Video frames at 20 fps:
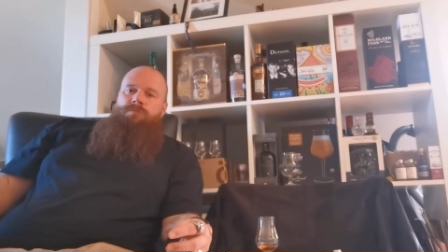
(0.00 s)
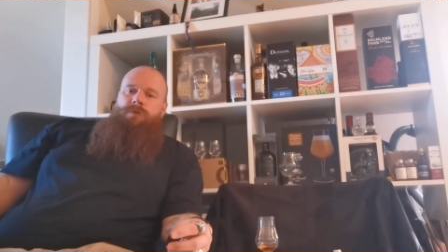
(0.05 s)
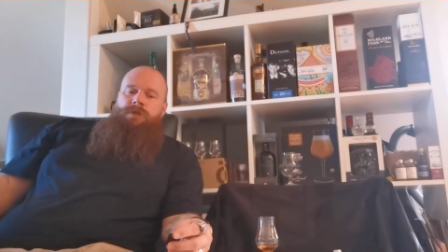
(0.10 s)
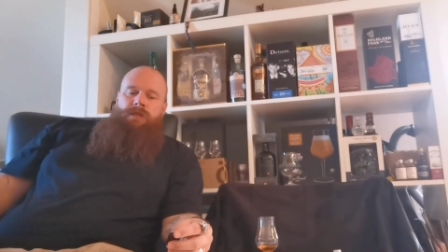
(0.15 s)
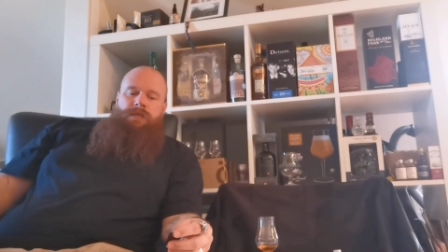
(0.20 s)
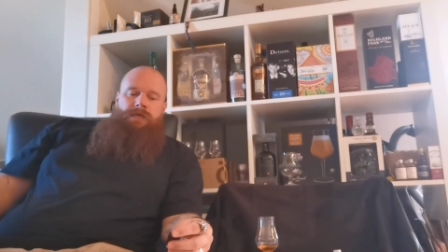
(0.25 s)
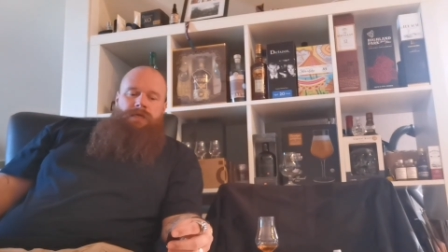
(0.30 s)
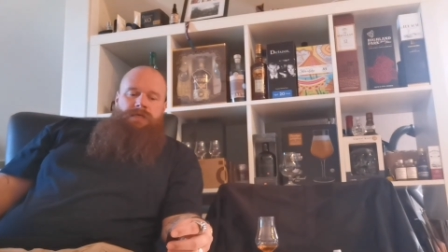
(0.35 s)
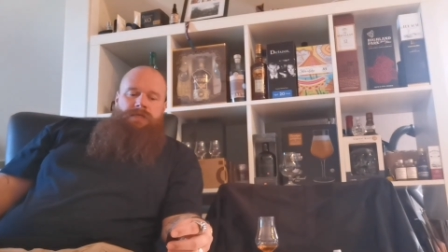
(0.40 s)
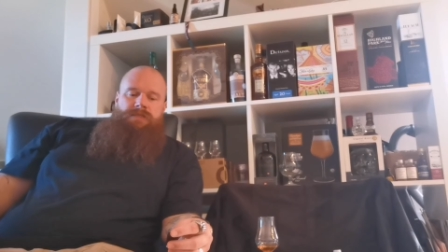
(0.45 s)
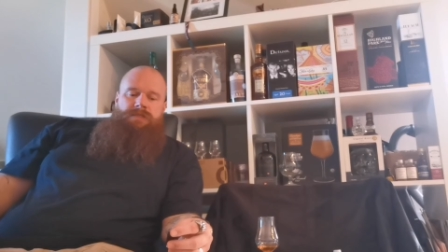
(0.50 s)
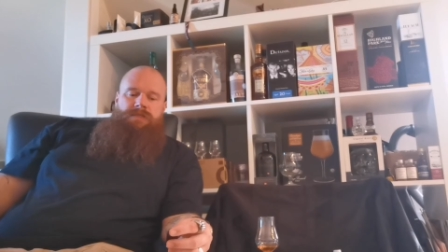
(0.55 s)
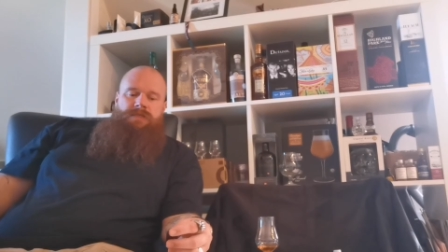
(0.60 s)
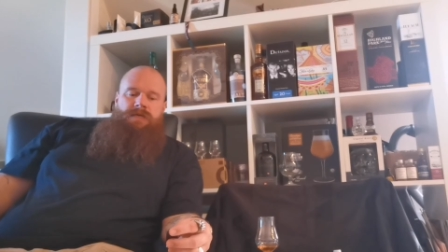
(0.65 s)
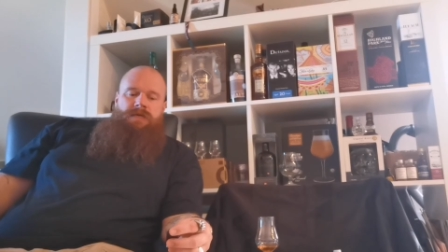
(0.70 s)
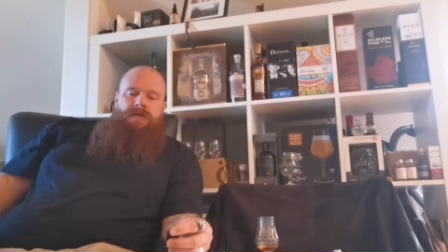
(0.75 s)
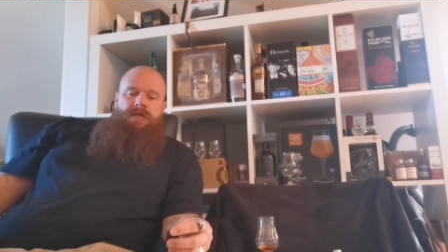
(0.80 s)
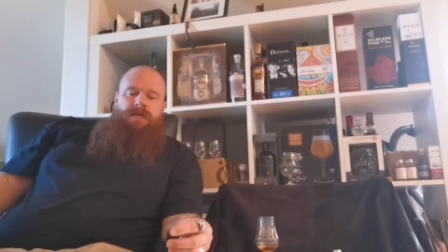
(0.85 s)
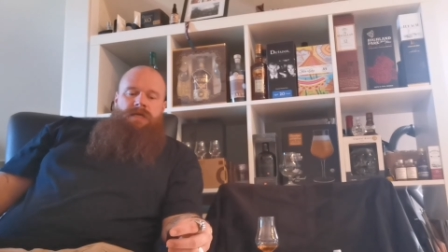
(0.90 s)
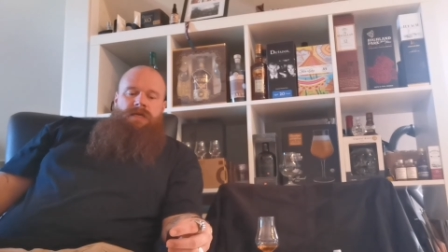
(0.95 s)
please
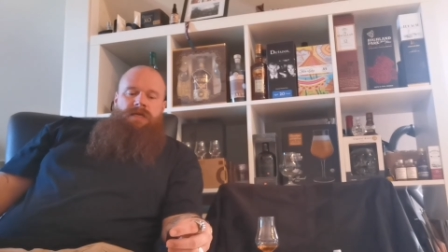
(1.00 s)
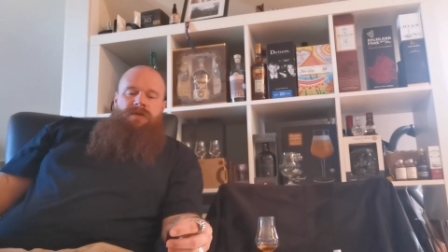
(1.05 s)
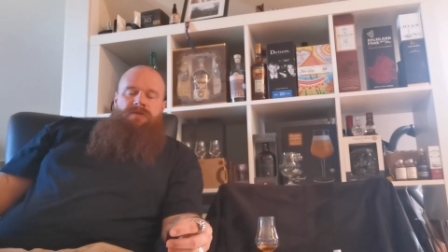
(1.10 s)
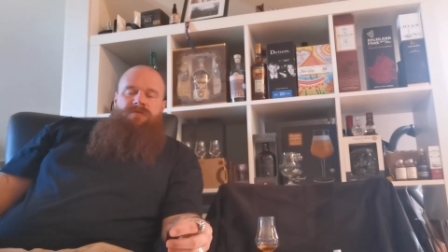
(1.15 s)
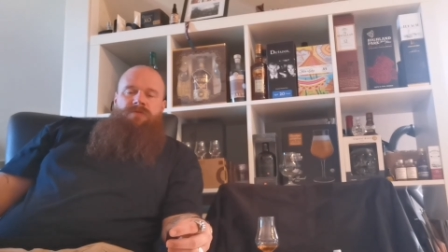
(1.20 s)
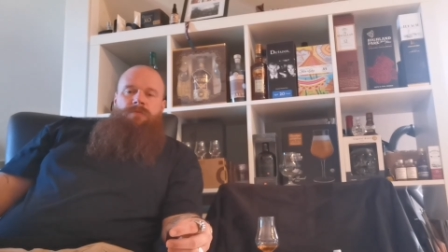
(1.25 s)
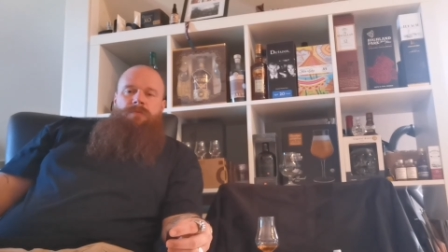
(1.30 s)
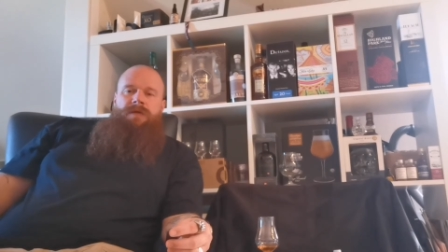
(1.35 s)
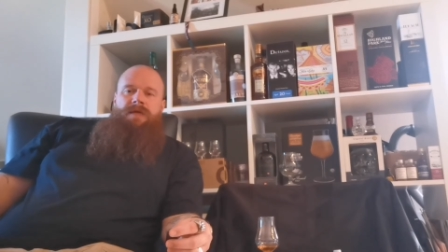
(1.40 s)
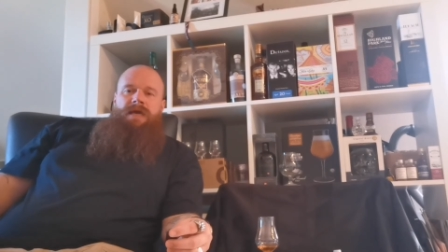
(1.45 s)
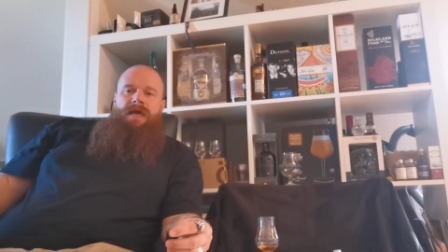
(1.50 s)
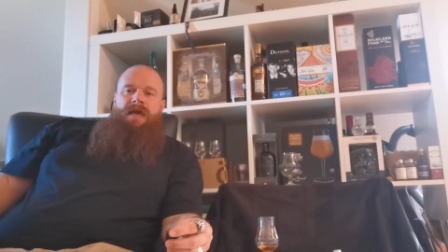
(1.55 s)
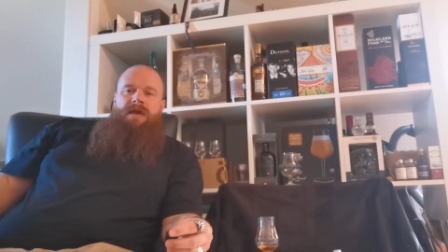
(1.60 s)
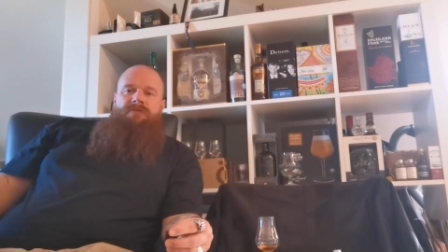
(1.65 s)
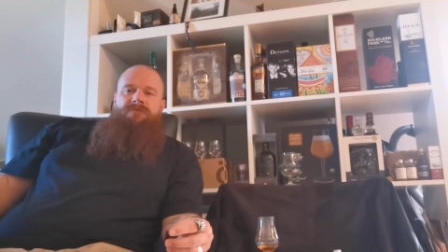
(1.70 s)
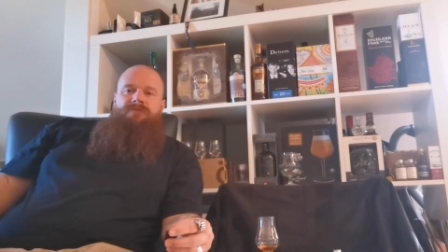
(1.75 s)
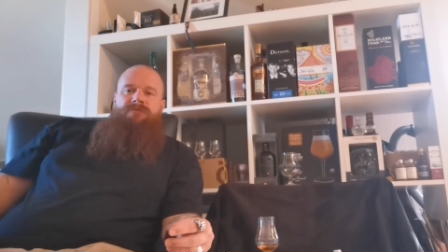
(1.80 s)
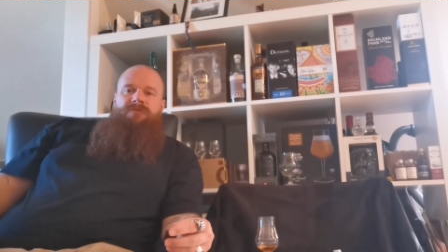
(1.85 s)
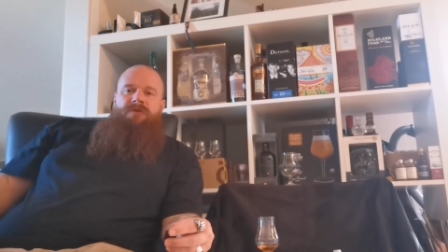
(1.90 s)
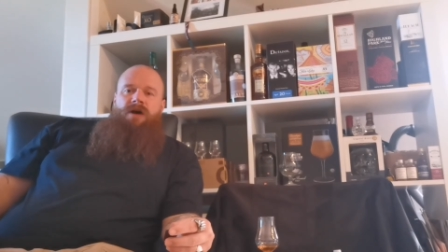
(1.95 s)
give me
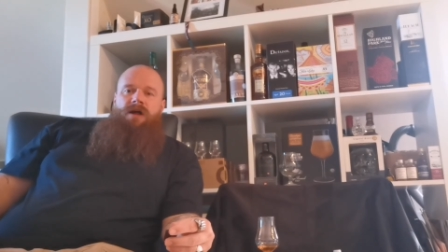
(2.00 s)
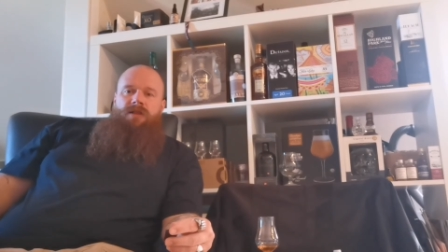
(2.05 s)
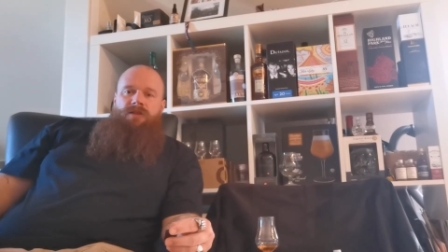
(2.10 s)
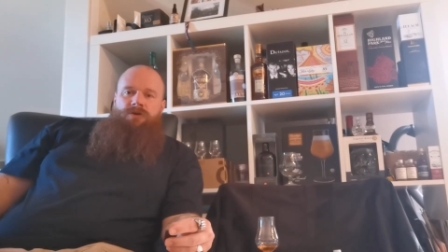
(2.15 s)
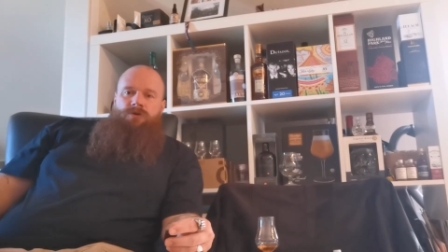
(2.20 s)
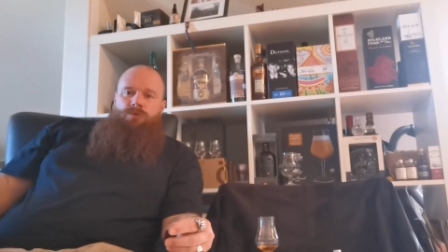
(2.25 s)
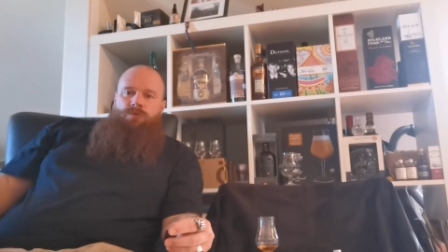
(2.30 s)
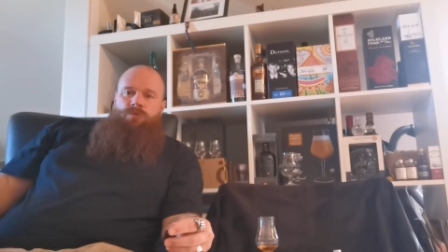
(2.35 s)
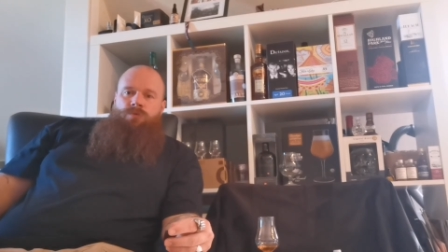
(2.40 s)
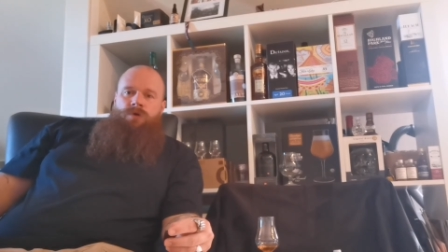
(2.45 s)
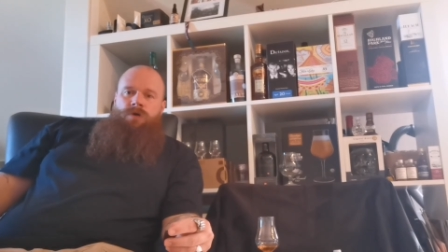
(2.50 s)
a follow.